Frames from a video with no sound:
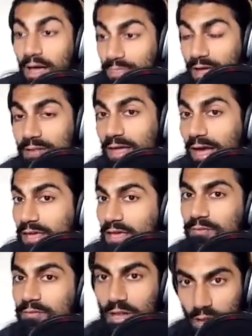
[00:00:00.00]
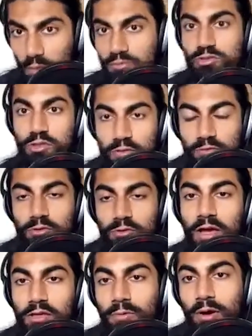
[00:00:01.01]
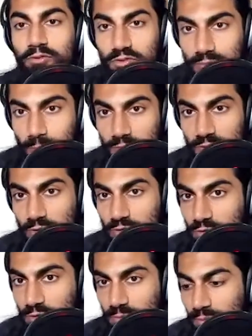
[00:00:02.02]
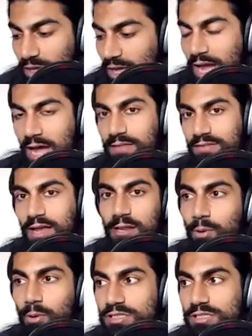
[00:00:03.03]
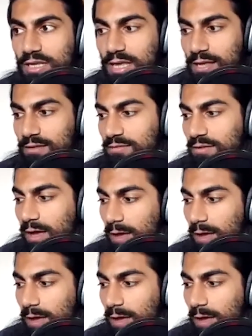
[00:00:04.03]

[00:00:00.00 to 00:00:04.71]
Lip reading: and then that gives love to the food that you are just about to consume. And the second point is